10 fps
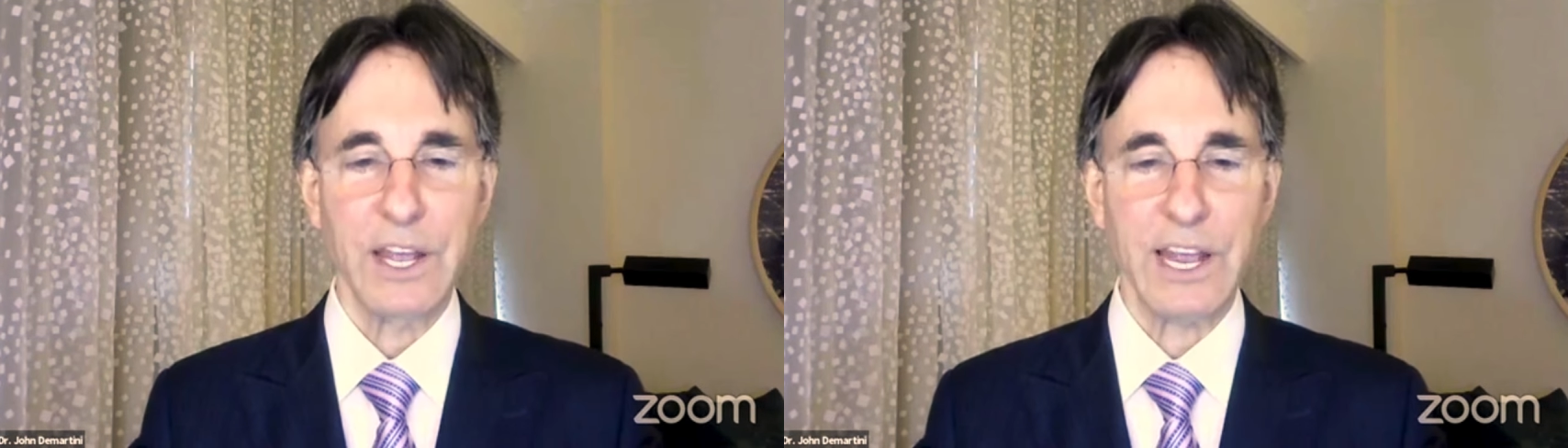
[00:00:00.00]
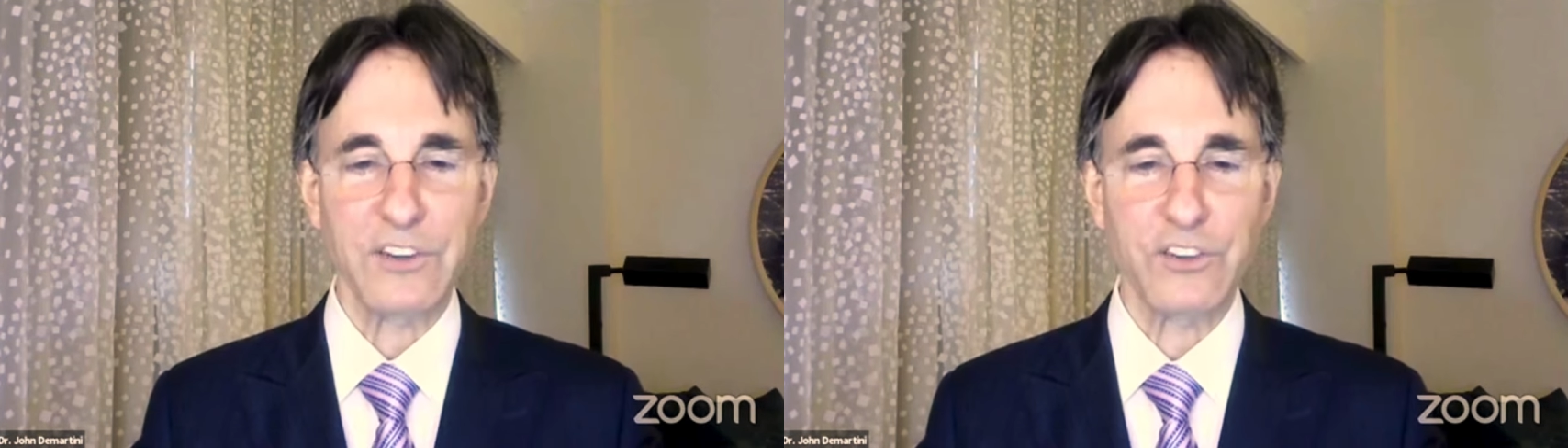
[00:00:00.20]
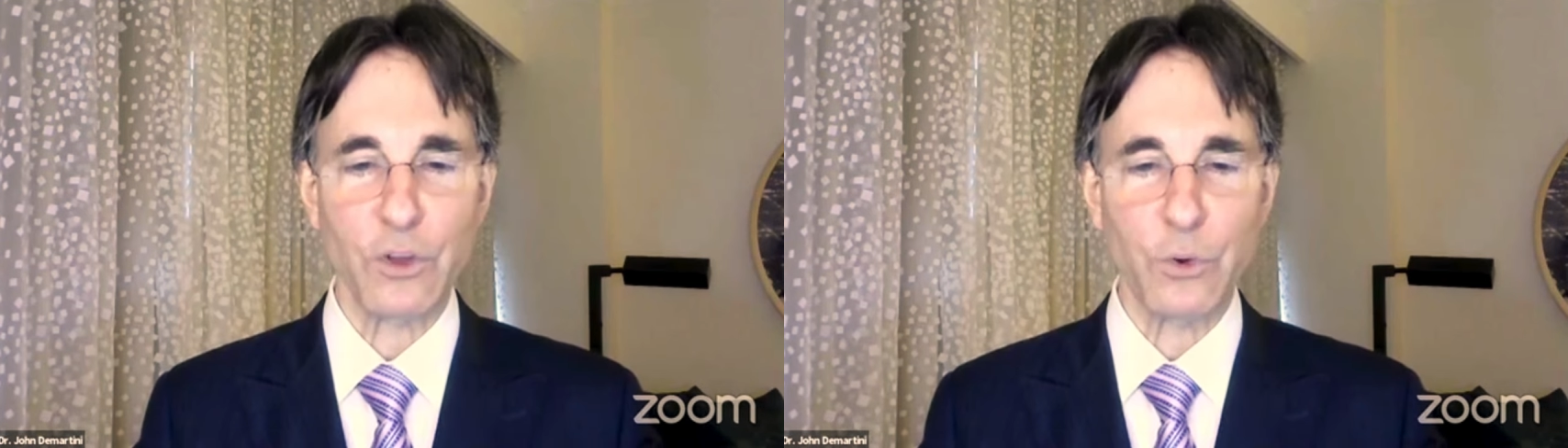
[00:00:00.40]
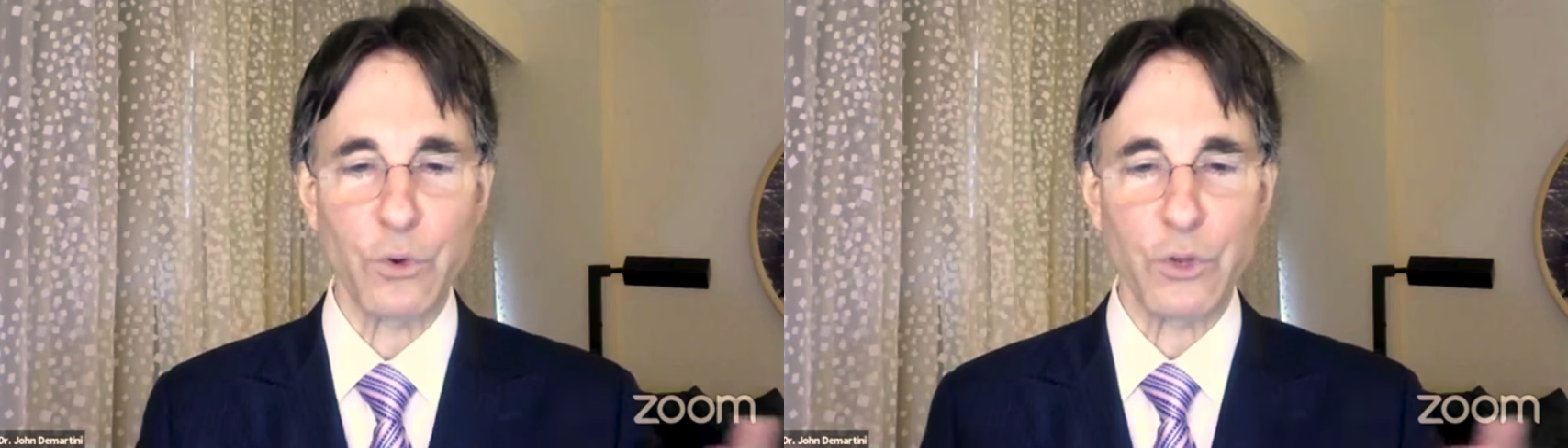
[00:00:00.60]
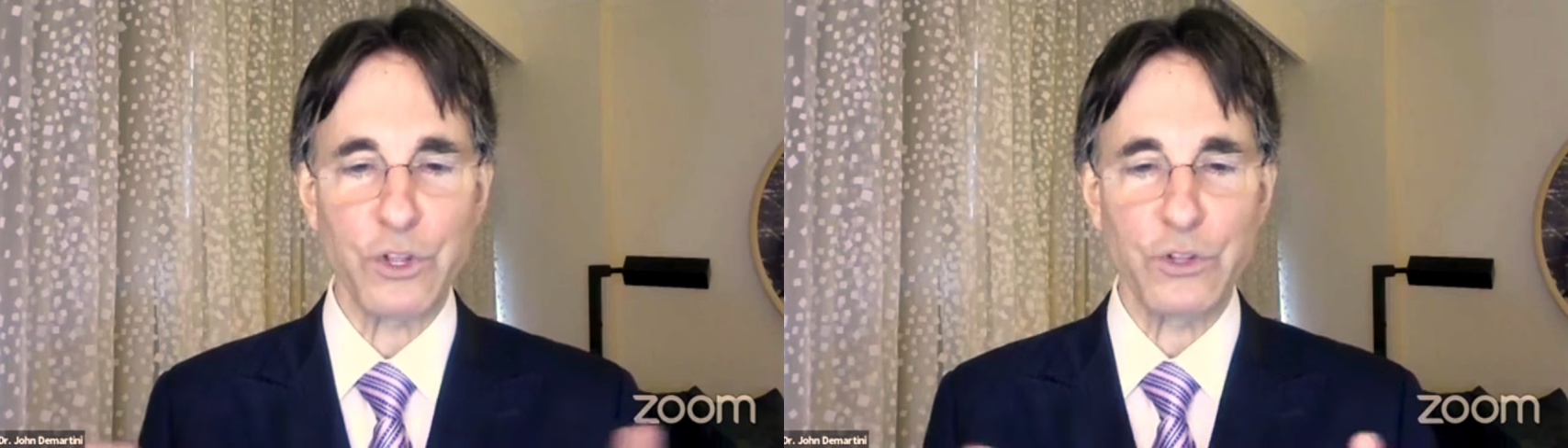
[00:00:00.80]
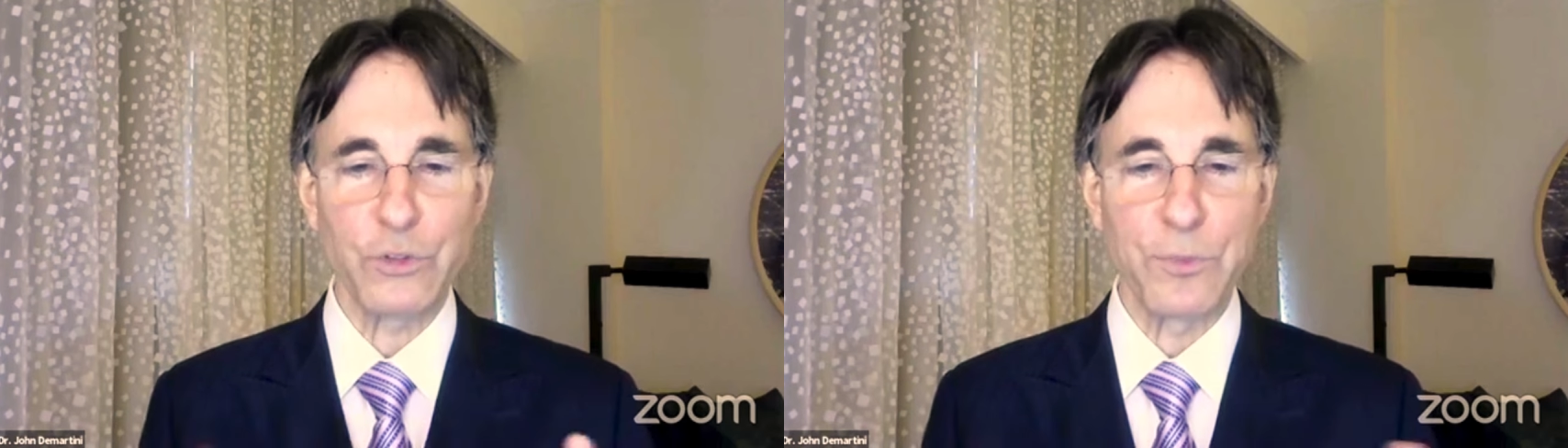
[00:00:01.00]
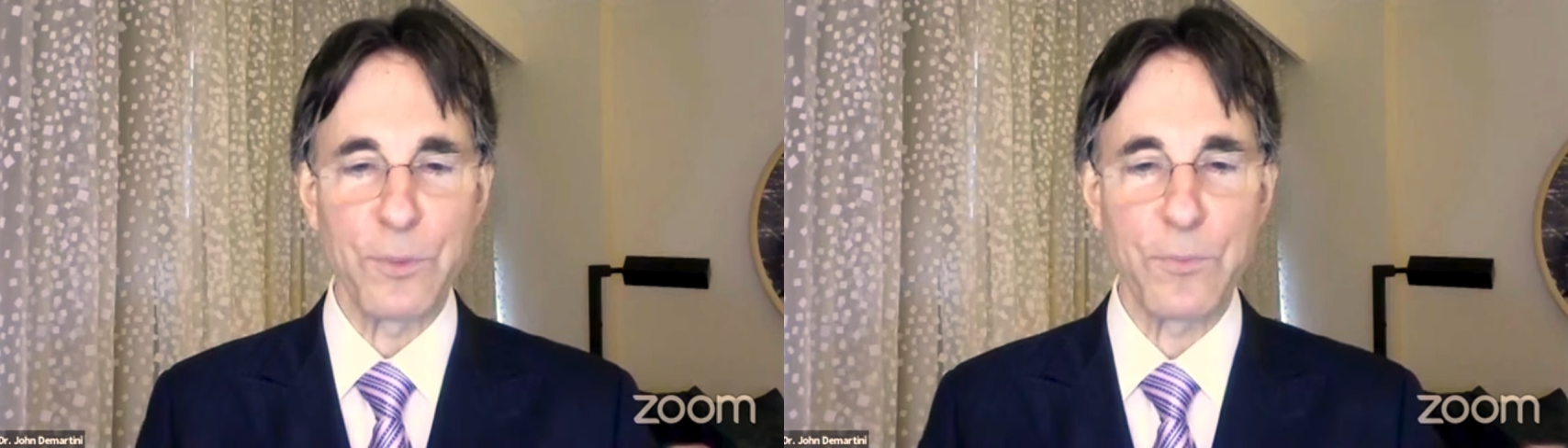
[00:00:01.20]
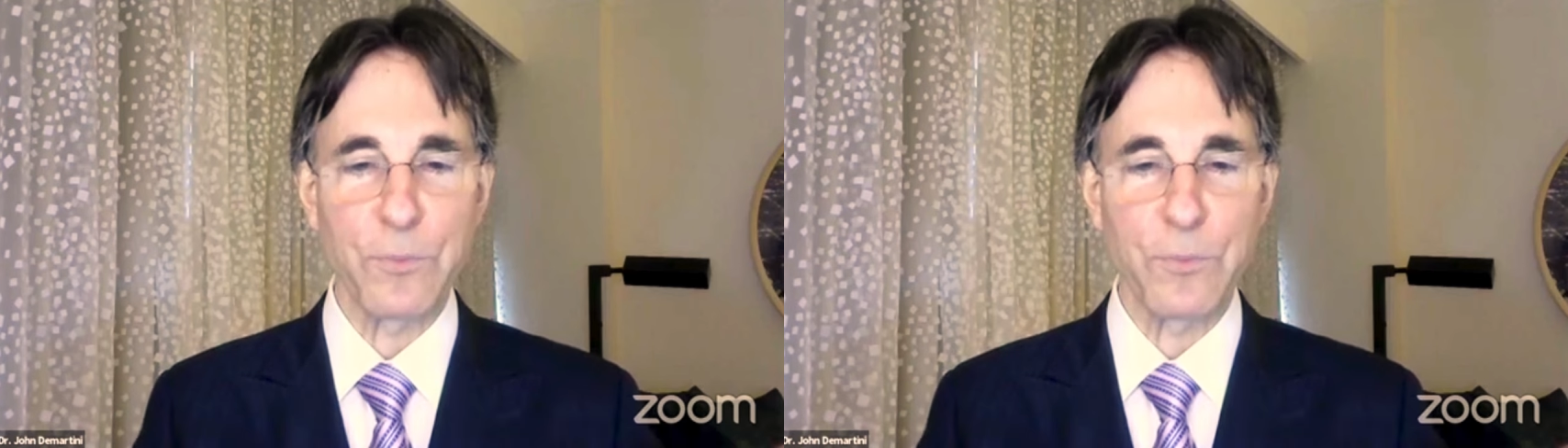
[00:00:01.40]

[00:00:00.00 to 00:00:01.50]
And so the,